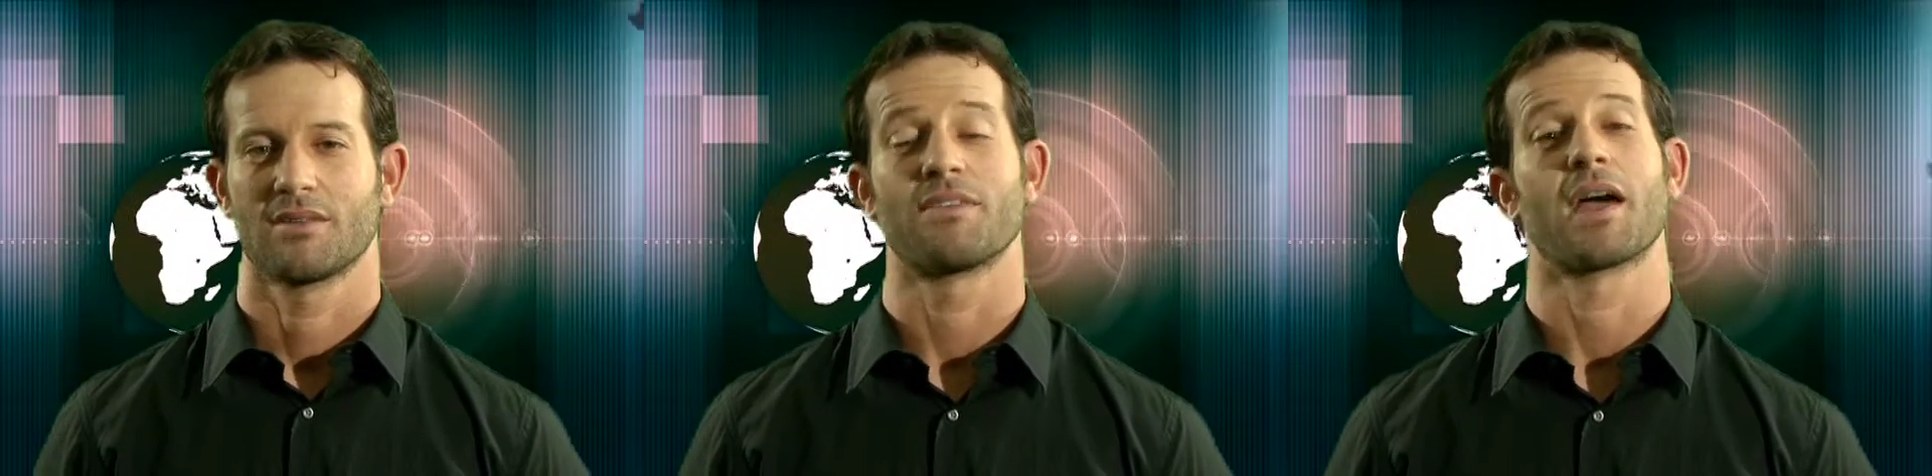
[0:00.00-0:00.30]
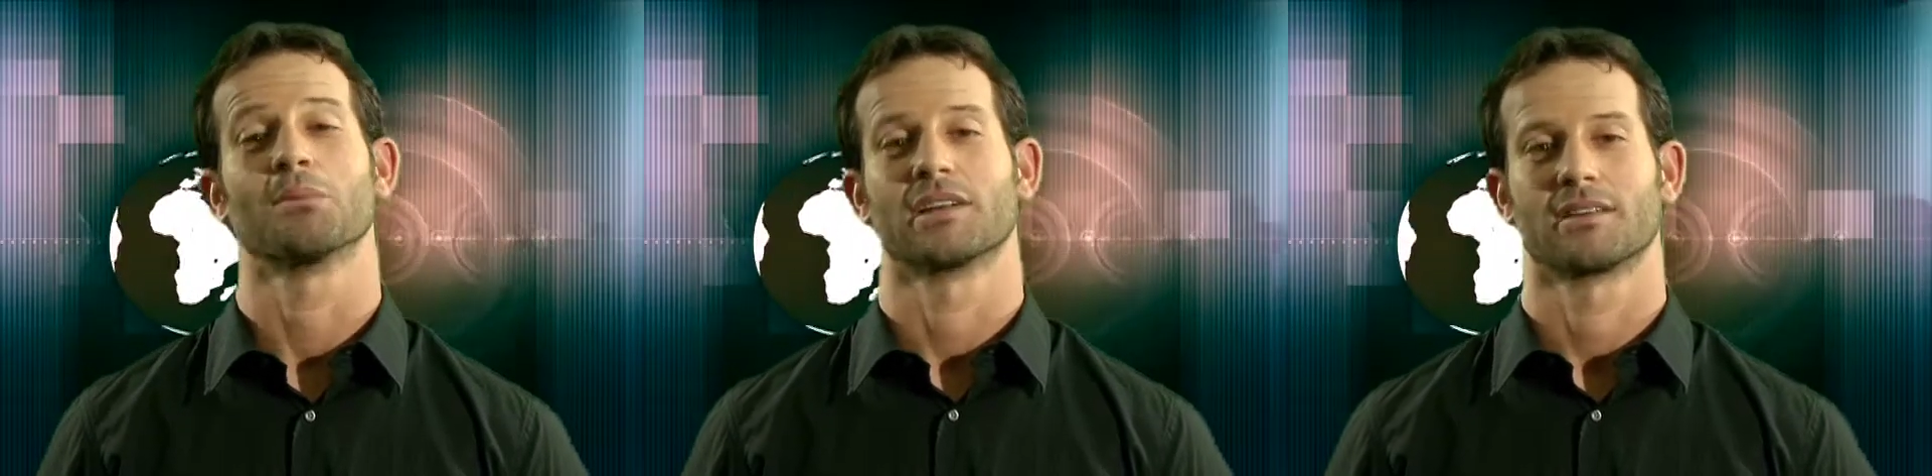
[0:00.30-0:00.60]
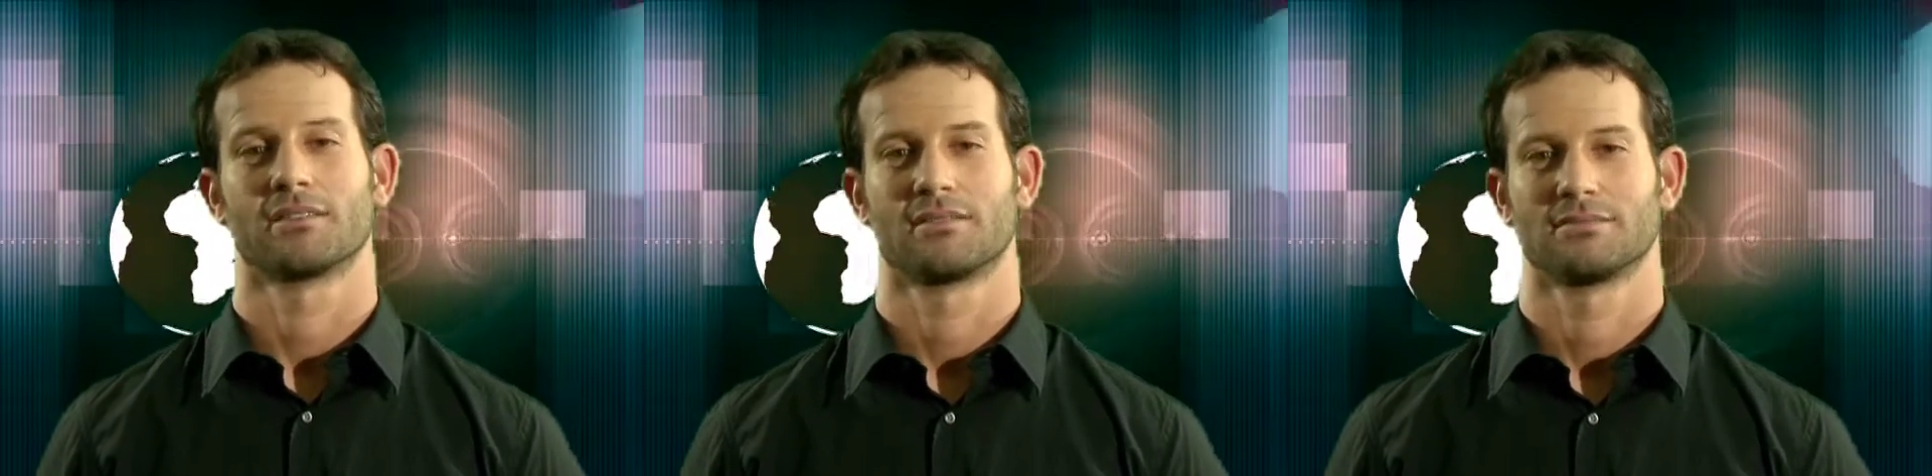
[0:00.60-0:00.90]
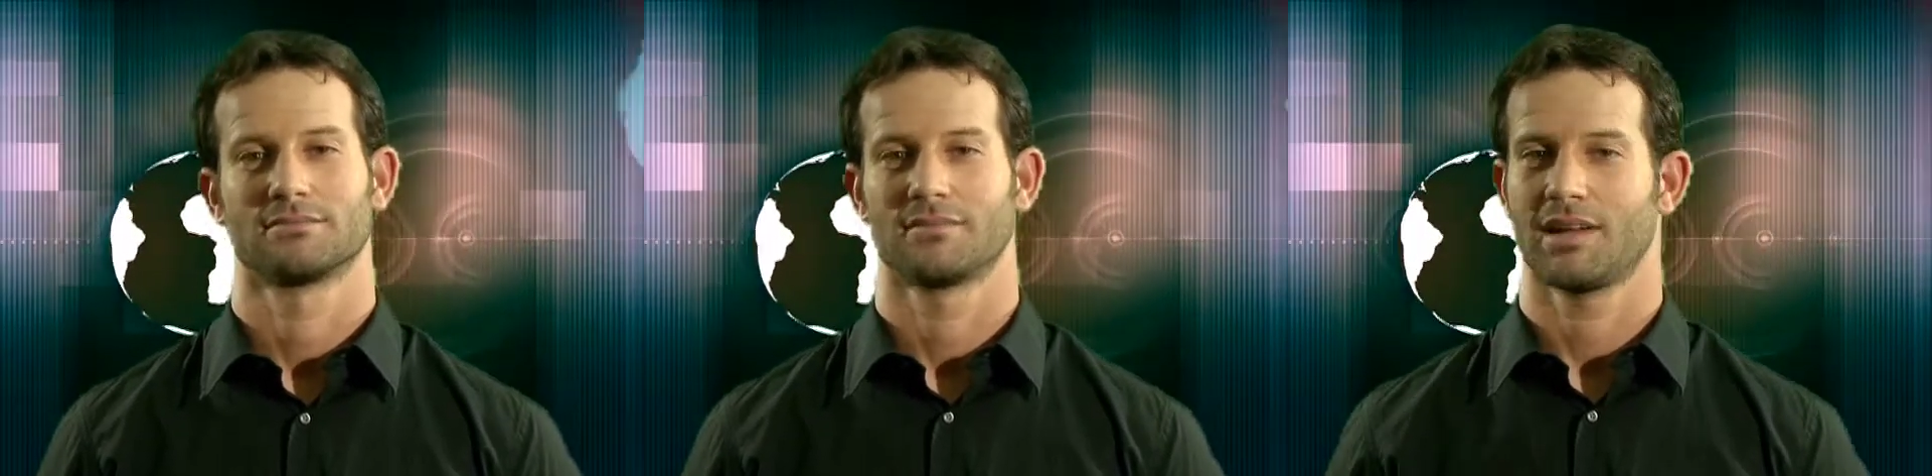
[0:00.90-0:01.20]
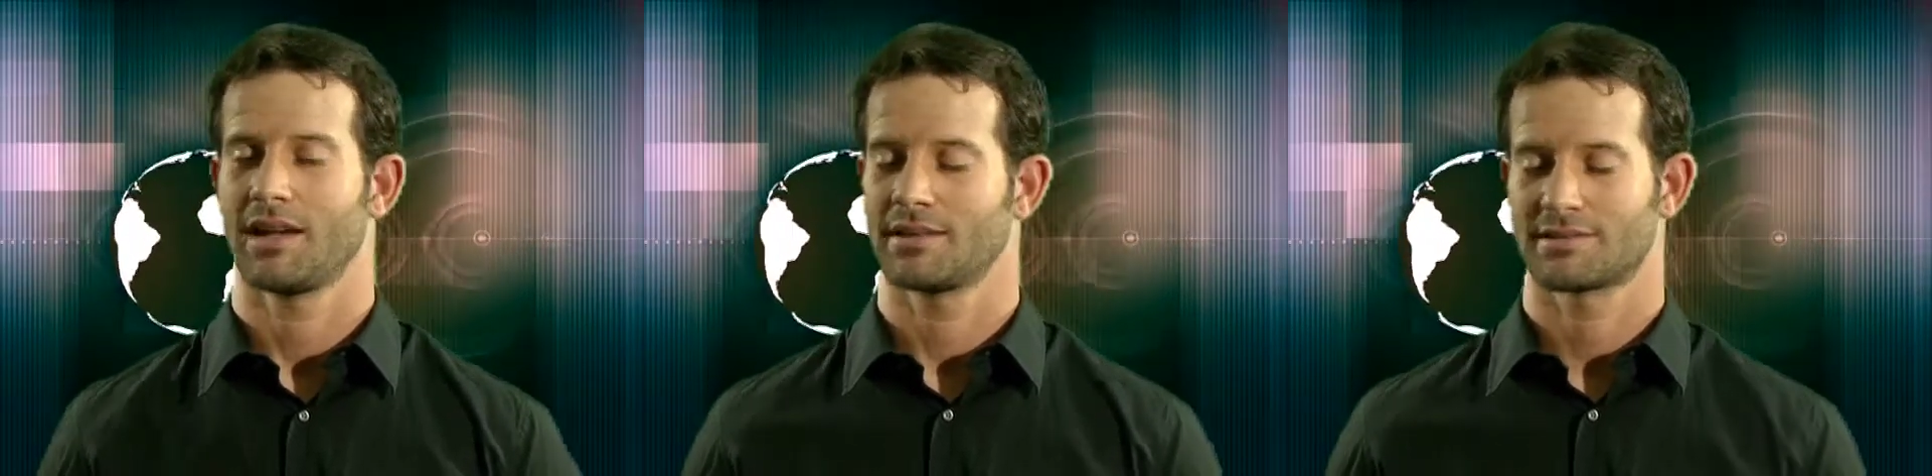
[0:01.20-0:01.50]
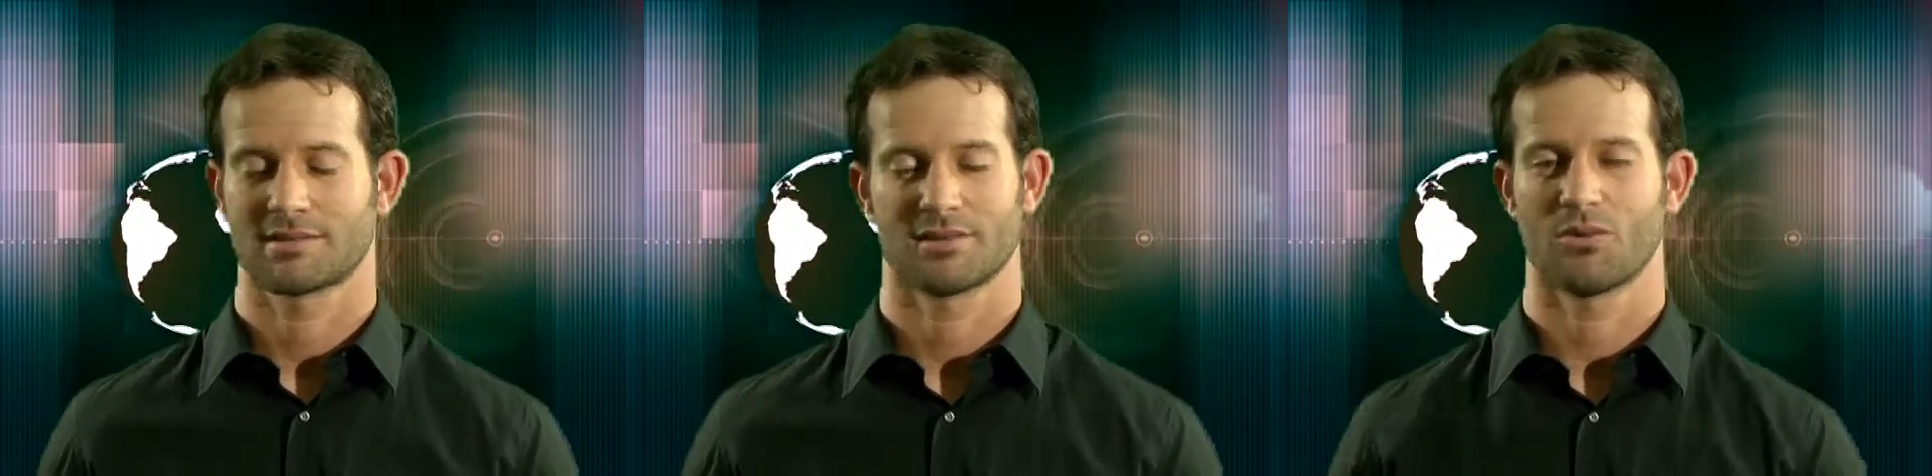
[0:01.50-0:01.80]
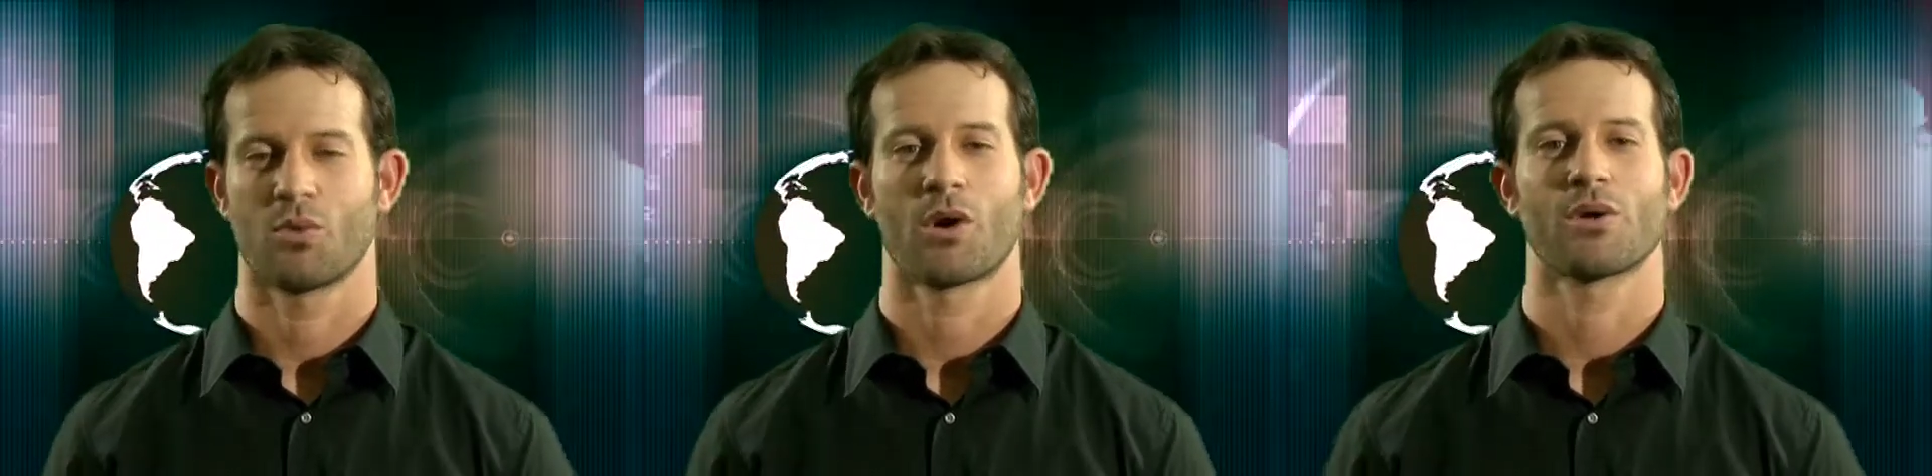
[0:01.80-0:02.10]
Family, it's
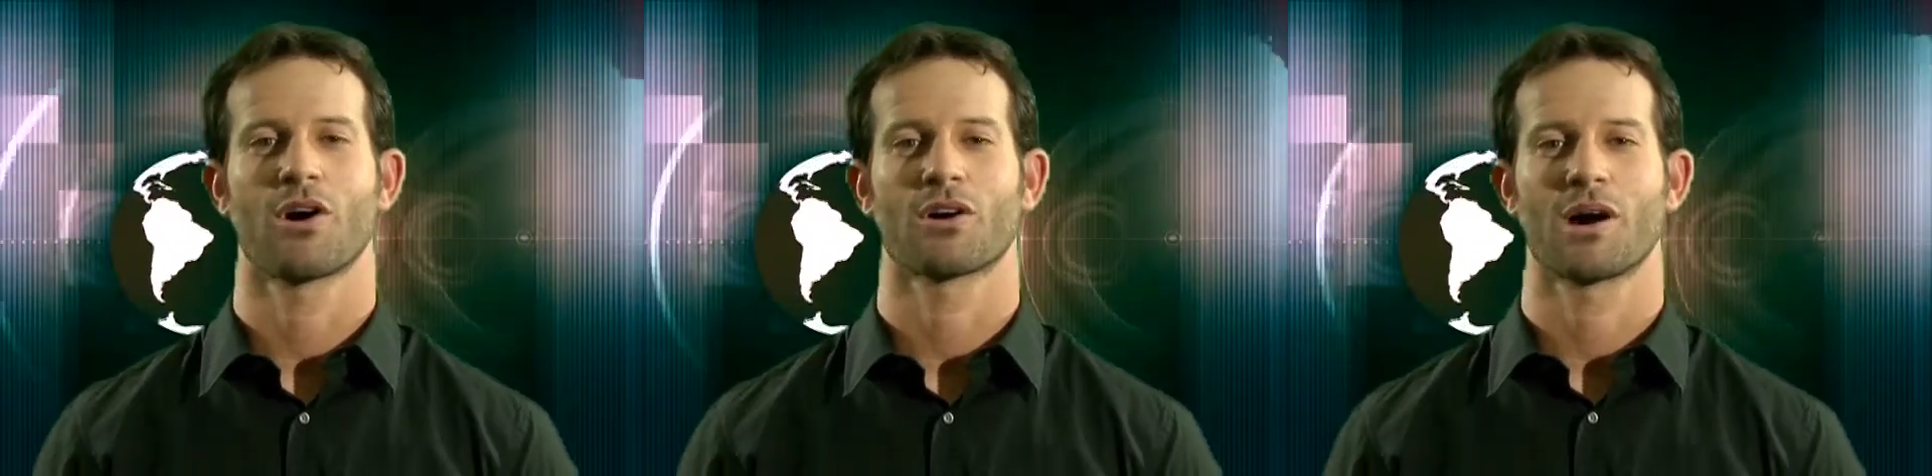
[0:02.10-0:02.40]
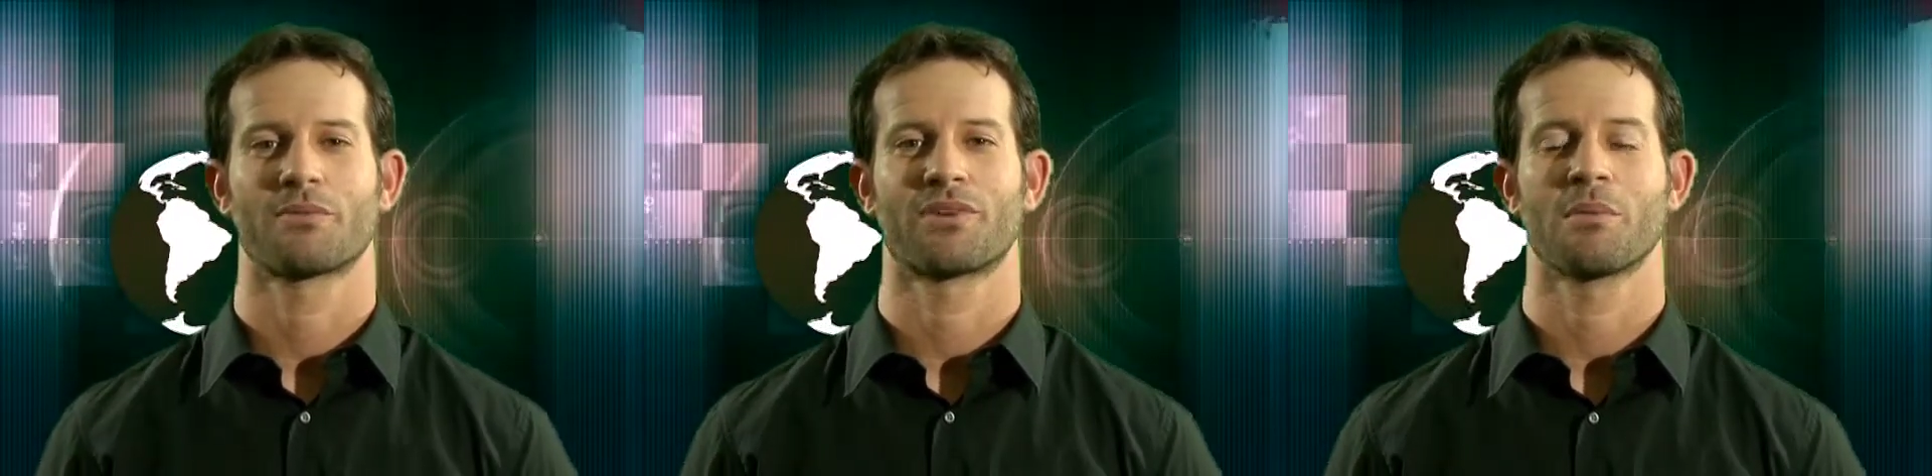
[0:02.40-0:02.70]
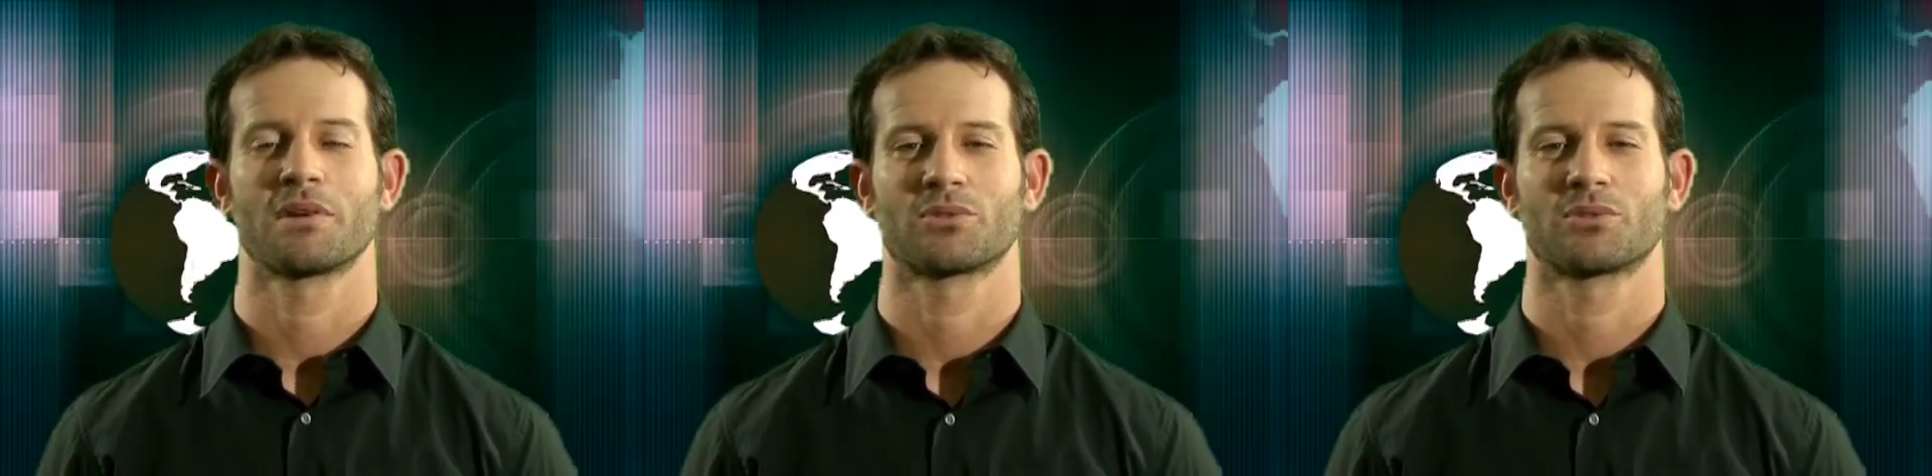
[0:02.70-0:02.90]
where we all come from,